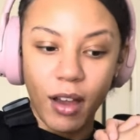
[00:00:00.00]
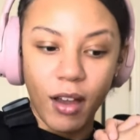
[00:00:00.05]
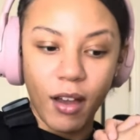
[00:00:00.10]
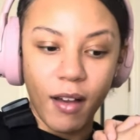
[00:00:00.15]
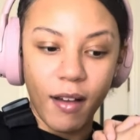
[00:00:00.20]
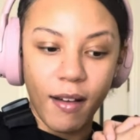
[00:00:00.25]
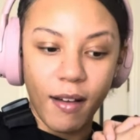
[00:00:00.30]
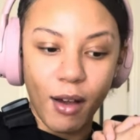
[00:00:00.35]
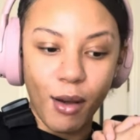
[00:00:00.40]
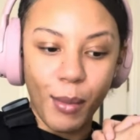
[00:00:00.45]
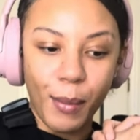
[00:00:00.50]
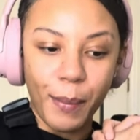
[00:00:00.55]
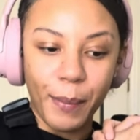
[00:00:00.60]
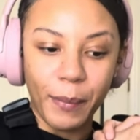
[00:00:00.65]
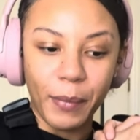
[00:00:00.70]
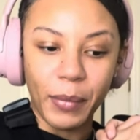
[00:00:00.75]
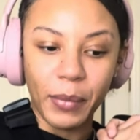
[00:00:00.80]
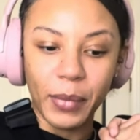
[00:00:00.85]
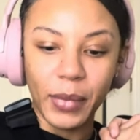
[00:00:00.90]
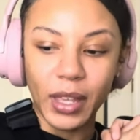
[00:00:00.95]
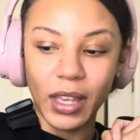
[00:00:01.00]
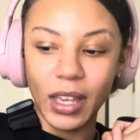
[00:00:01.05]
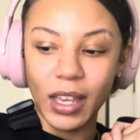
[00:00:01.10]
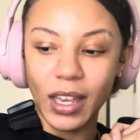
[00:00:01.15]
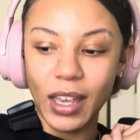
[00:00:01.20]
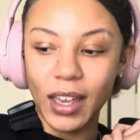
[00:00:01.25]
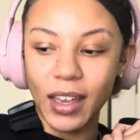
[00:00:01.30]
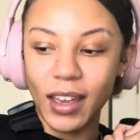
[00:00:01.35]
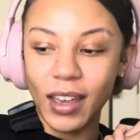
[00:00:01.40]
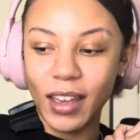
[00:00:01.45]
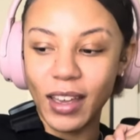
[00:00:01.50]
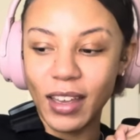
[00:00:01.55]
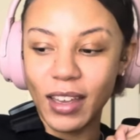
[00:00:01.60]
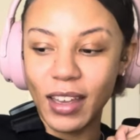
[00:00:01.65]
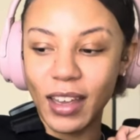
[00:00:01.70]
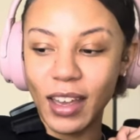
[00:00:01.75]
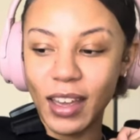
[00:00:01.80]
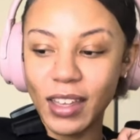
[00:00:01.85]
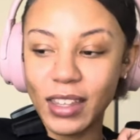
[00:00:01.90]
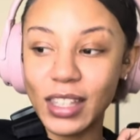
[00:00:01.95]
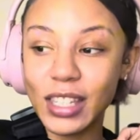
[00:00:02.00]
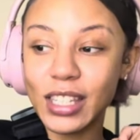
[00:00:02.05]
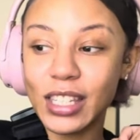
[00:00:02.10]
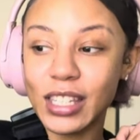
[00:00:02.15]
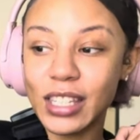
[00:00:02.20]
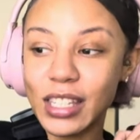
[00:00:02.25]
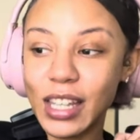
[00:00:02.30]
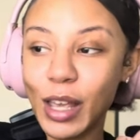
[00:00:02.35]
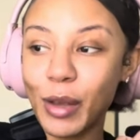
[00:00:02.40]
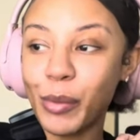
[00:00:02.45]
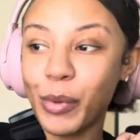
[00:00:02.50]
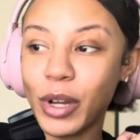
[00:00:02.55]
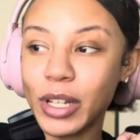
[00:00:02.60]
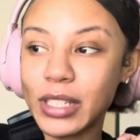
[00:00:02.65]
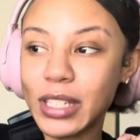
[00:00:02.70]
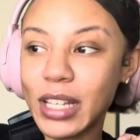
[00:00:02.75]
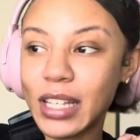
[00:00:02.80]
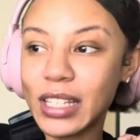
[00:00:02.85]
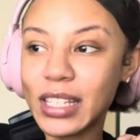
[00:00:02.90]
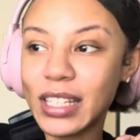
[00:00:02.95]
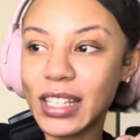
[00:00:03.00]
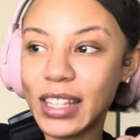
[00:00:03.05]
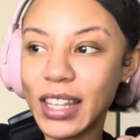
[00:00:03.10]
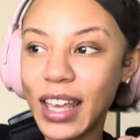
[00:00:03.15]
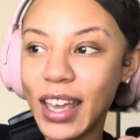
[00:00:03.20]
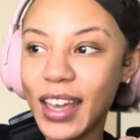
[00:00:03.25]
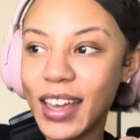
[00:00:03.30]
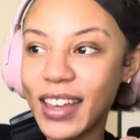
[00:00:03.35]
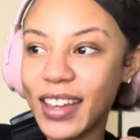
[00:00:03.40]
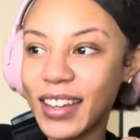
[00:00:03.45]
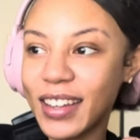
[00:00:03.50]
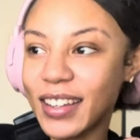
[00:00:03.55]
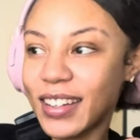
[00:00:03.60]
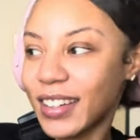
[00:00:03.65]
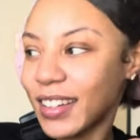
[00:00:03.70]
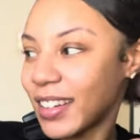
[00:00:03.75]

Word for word: Um, and this is a process that,